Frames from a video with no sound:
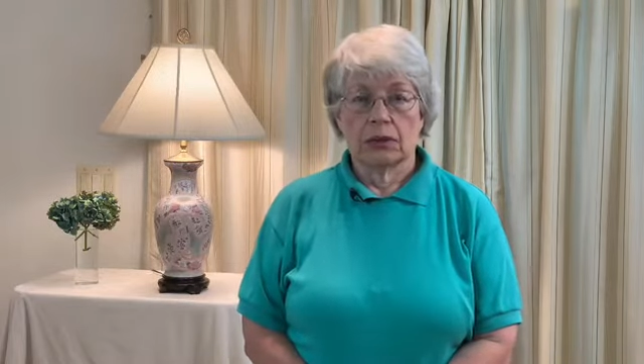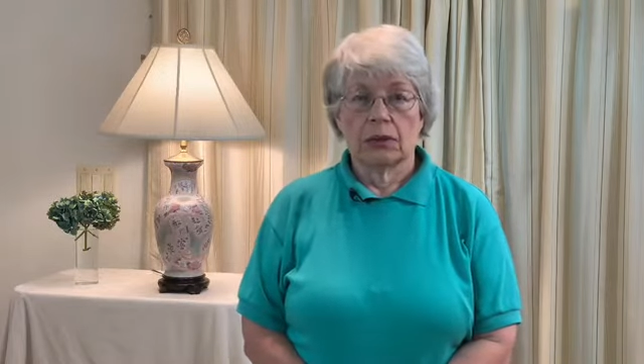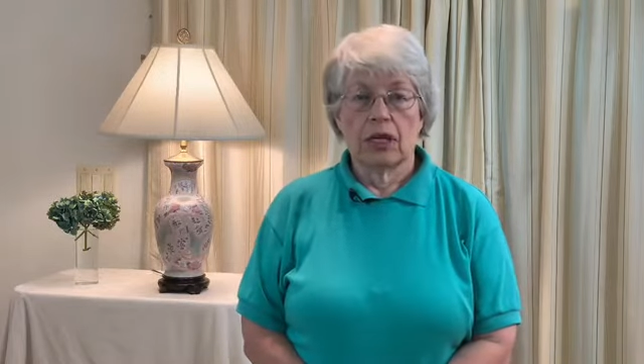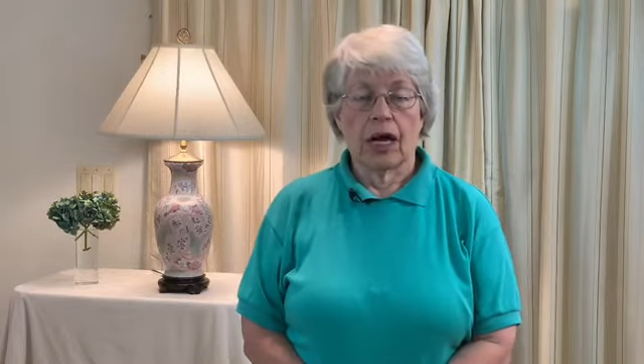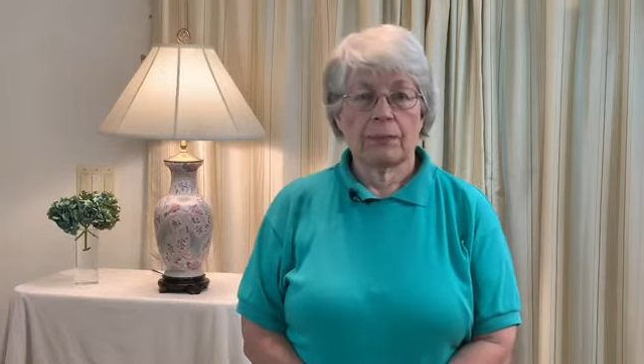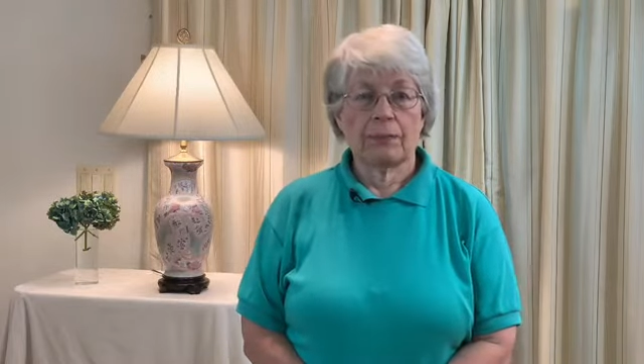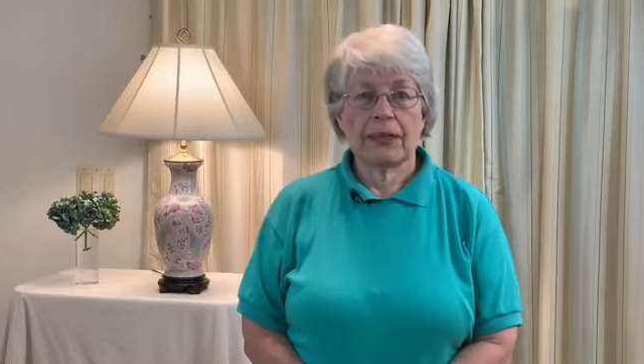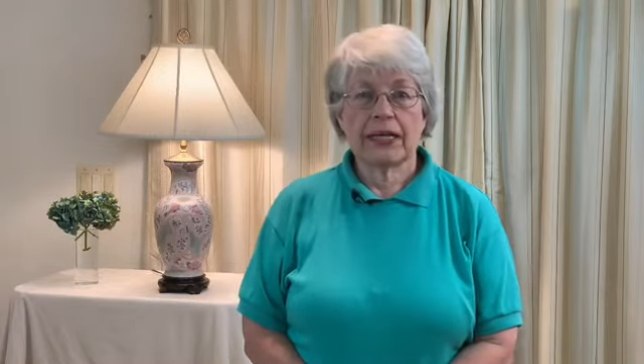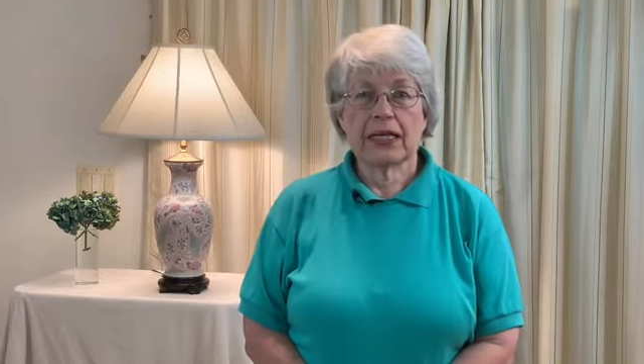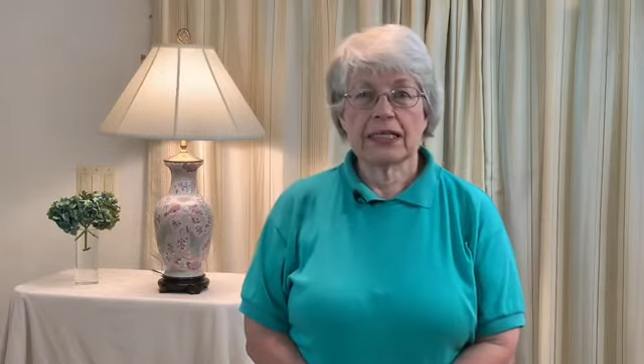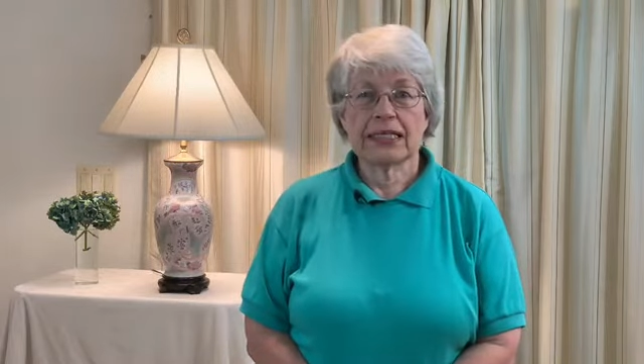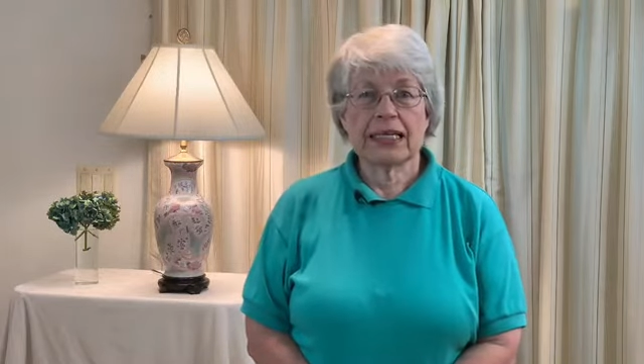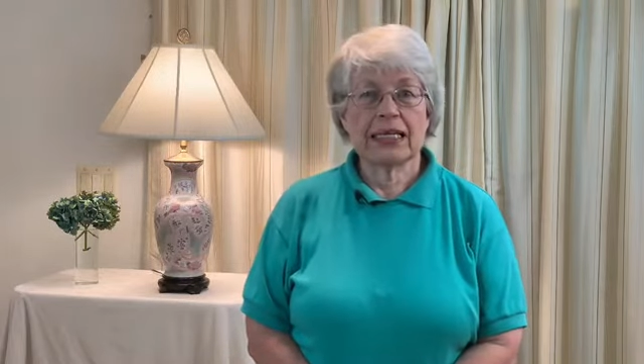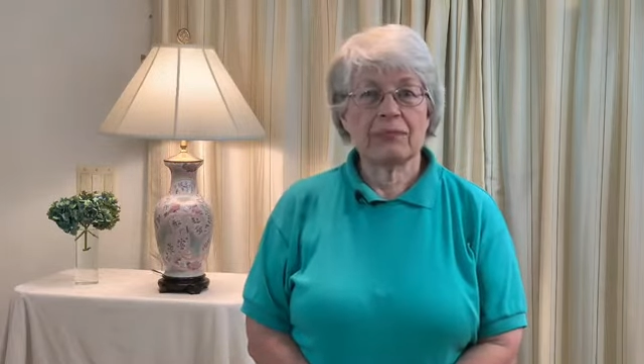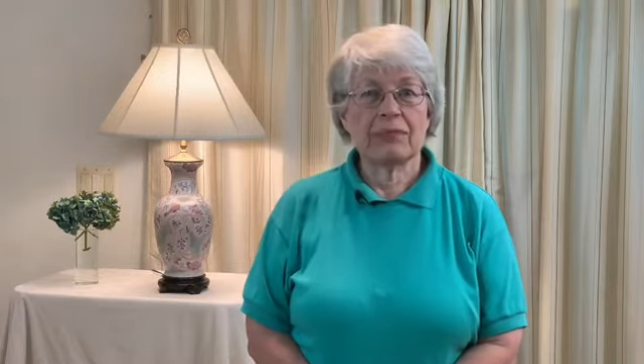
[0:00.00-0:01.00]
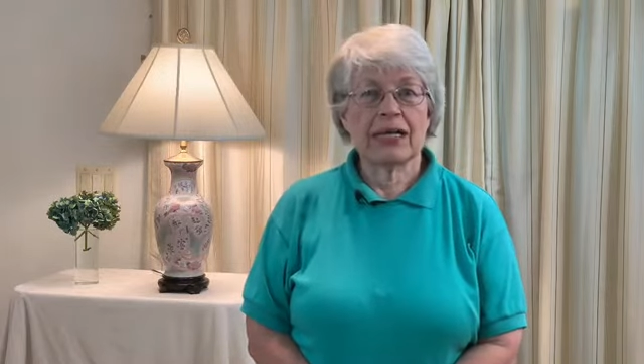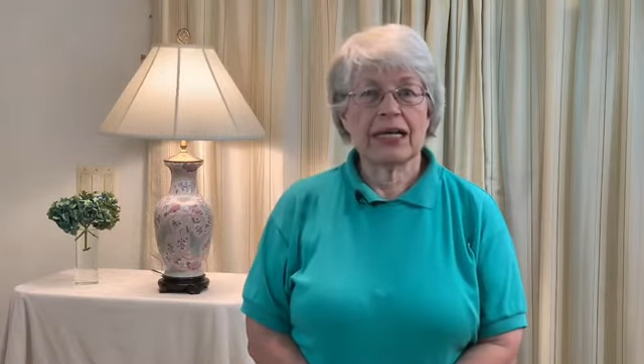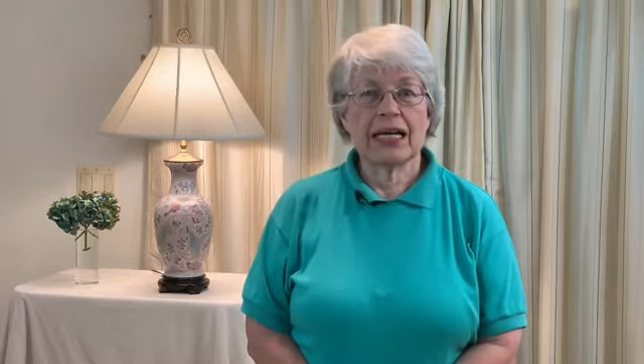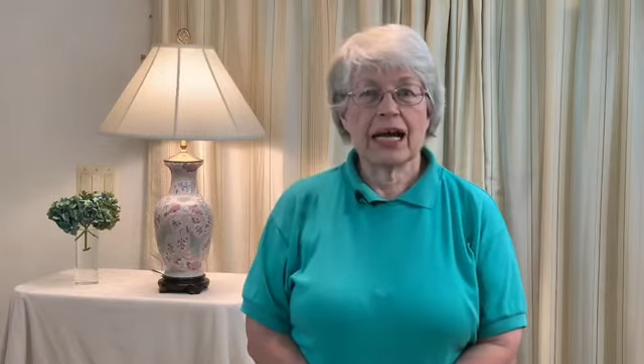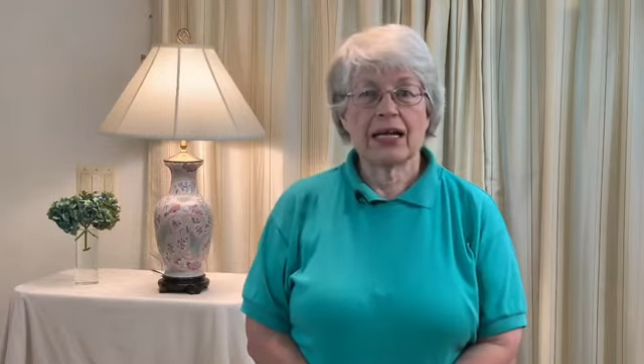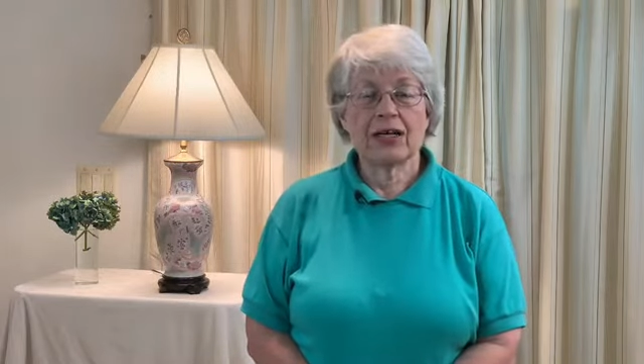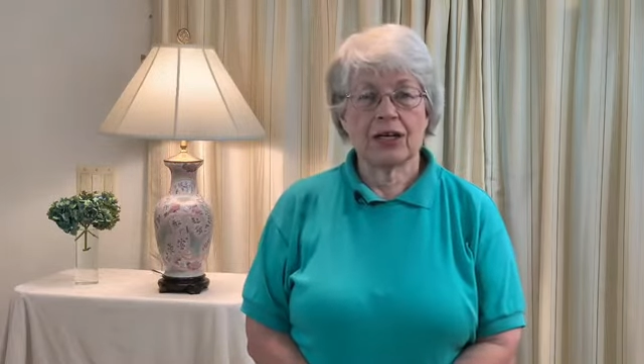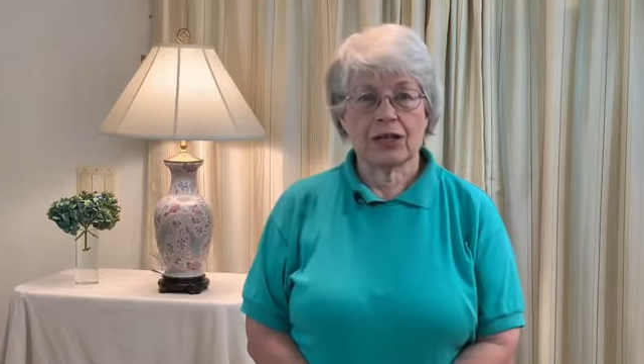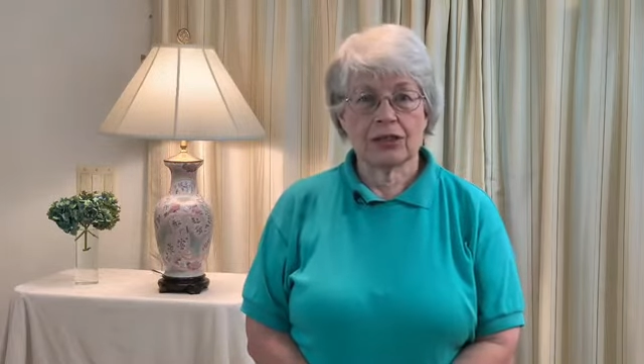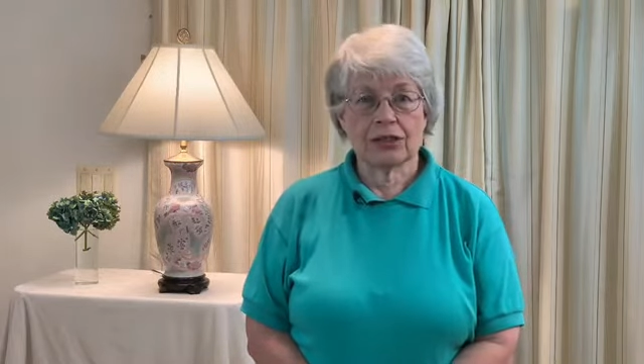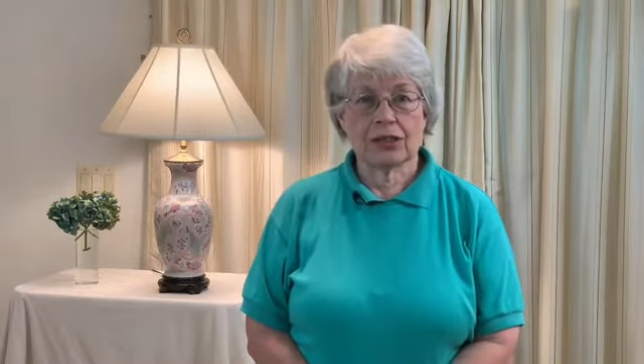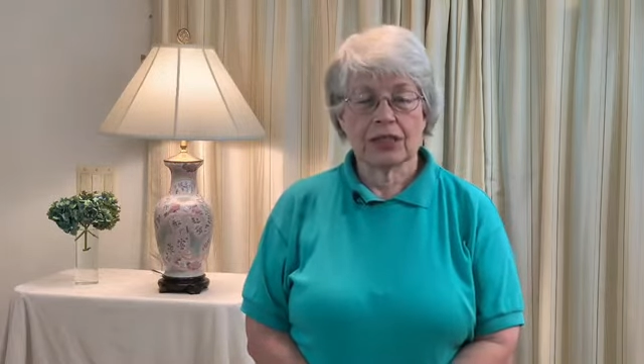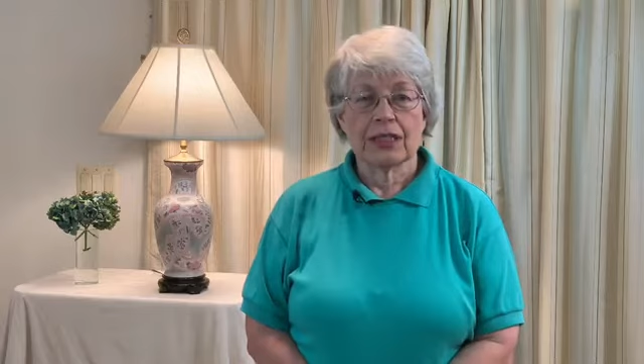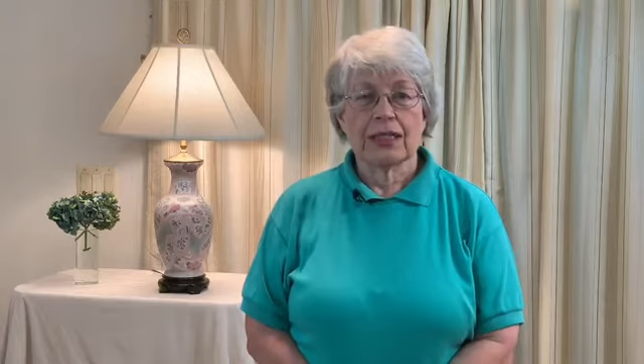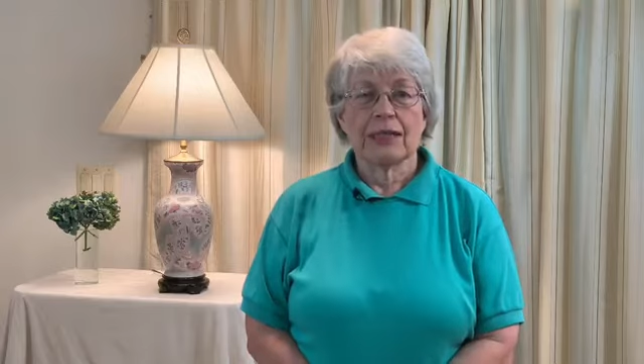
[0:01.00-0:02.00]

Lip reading: not because anybody got hurt,